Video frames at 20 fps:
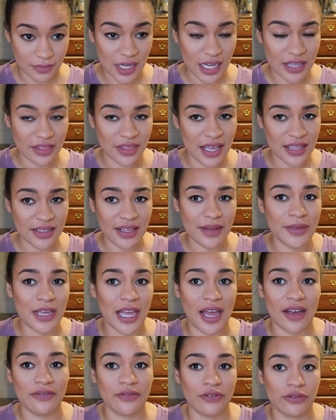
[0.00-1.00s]
they let me
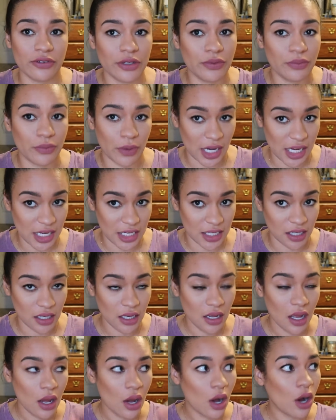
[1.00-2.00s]
have free reign
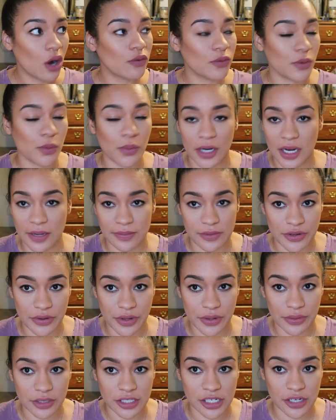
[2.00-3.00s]
over what I'm
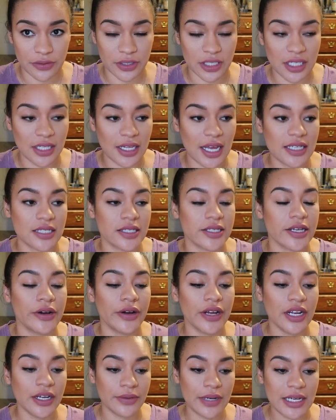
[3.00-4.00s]
doing, which I really like. So
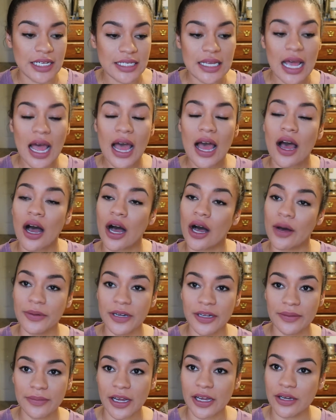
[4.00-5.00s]
anyways,
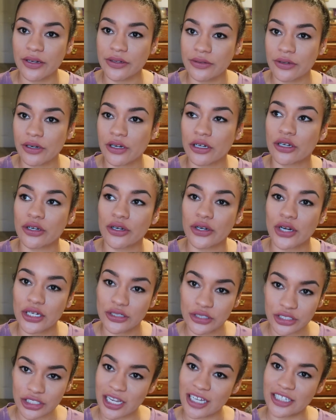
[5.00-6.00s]
opening my own
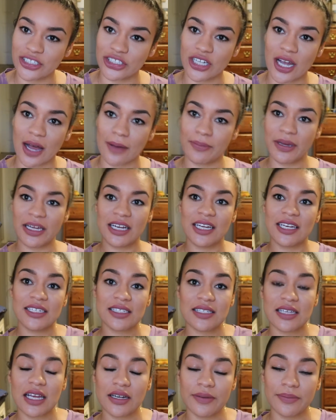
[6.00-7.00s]
crochet shop. It
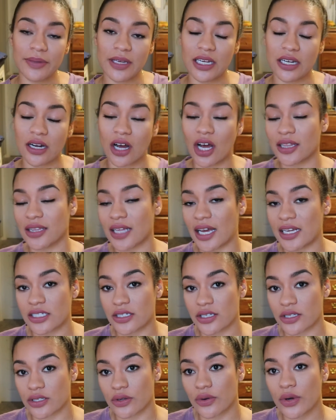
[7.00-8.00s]
is going to be an online
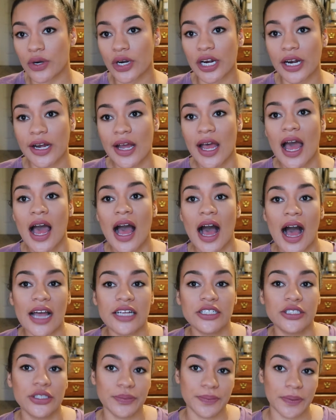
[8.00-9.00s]
store.
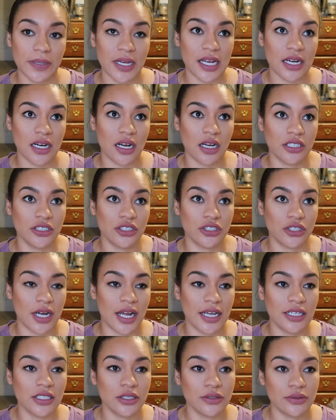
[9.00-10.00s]
I do plan on
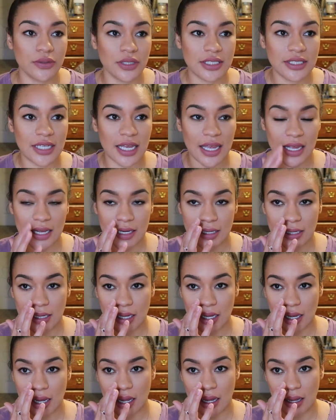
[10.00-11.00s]
trying to
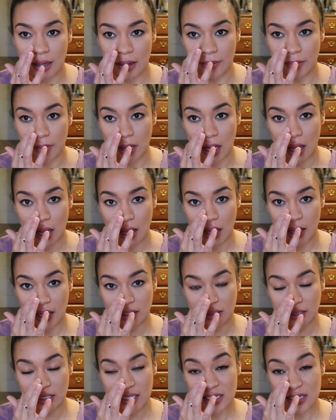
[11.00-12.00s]
attend um,
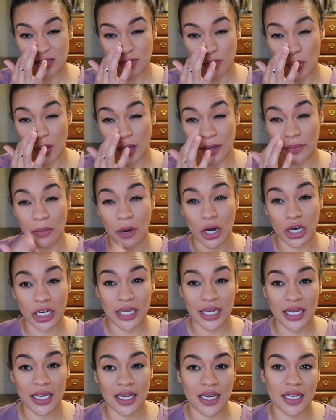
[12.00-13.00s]
at least one
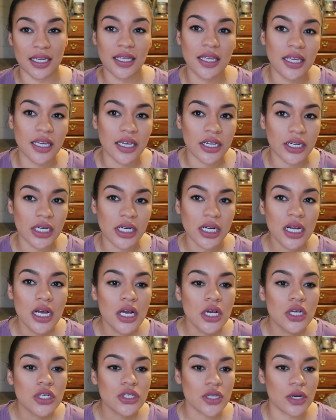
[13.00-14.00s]
market a year.
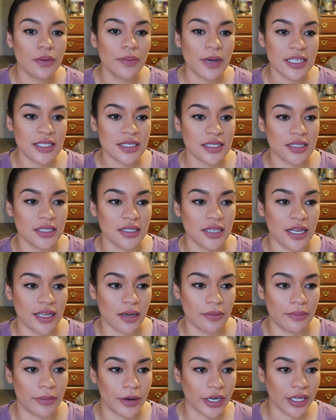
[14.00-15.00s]
So basically, like,
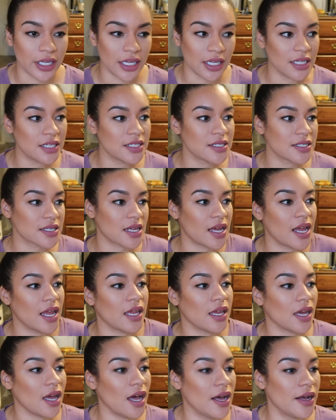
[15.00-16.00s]
a market is
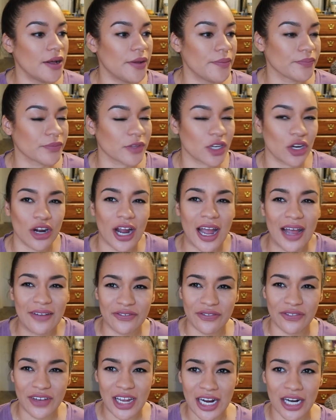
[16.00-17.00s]
like um,
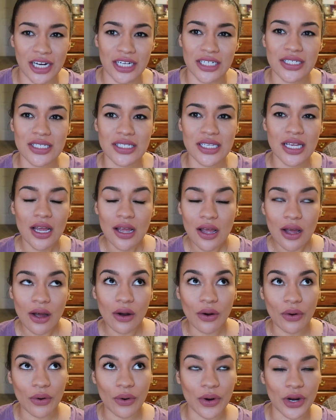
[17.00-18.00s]
craft fairs
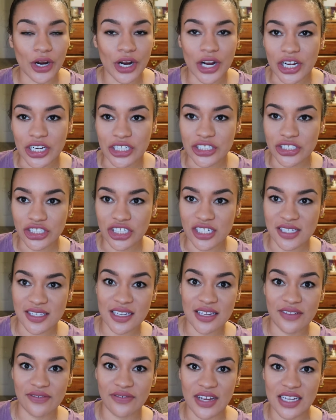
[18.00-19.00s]
or
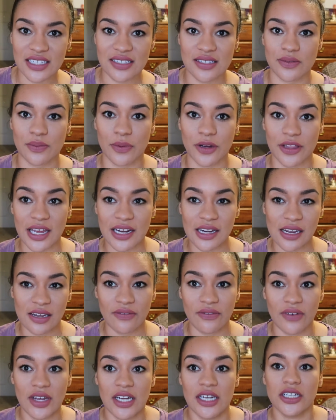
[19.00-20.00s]
just events where they
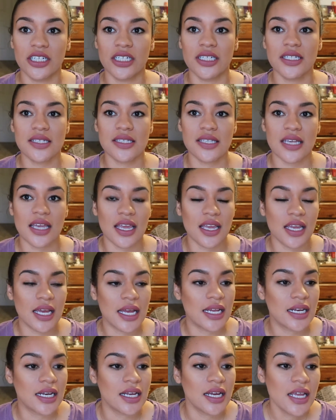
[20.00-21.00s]
need vendors.
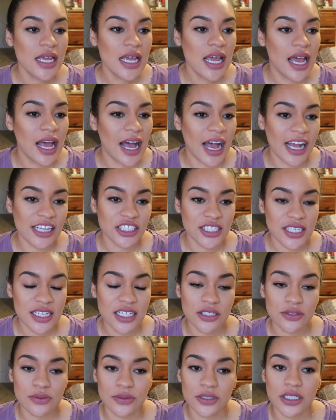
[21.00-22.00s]
And I just
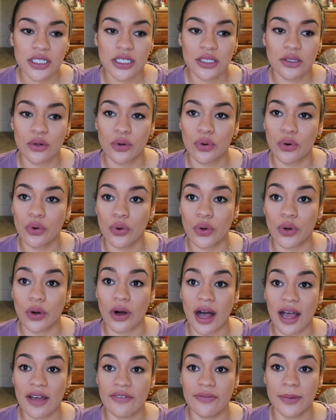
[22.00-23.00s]
think it's really cool.
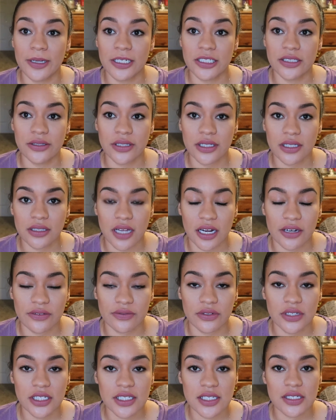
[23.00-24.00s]
I've been doing a lot
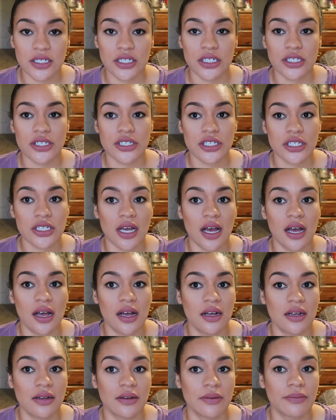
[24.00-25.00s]
of research.
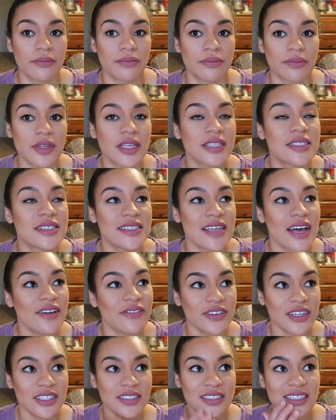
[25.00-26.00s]
Um, it's
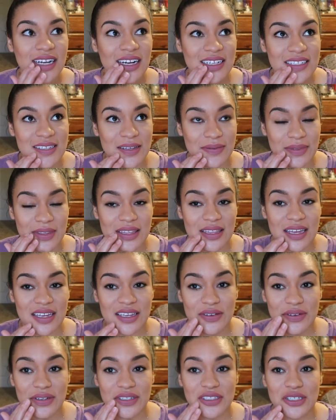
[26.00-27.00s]
definitely not something that
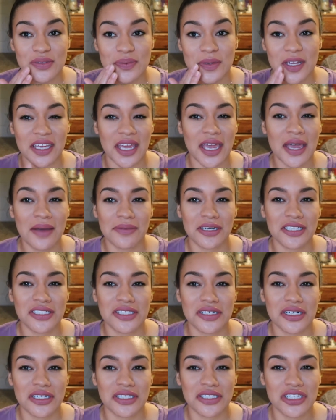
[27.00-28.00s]
you can just be like, hey, I'm gonna
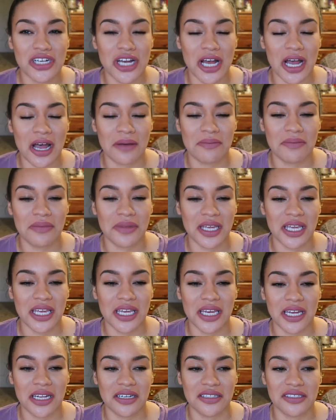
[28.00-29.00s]
start a job
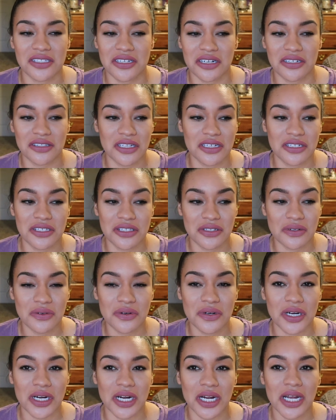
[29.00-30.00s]
and start this
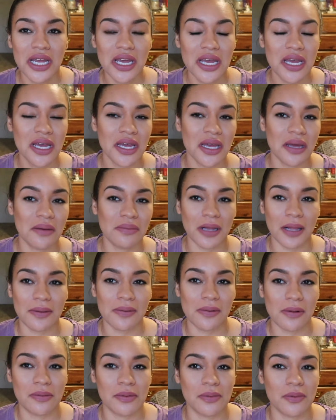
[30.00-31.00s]
store and blah,
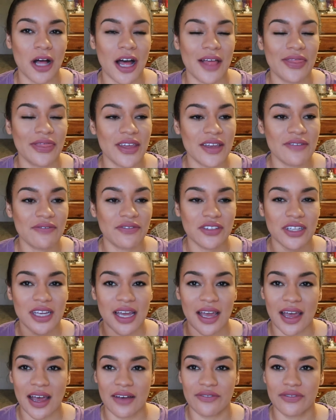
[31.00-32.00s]
blah, blah, blah. And thankfully
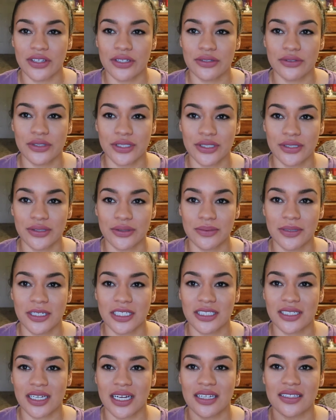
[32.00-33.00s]
I have
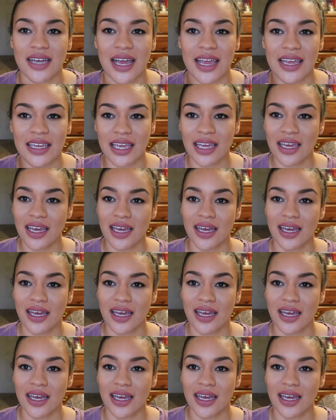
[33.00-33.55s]
YouTube to, like,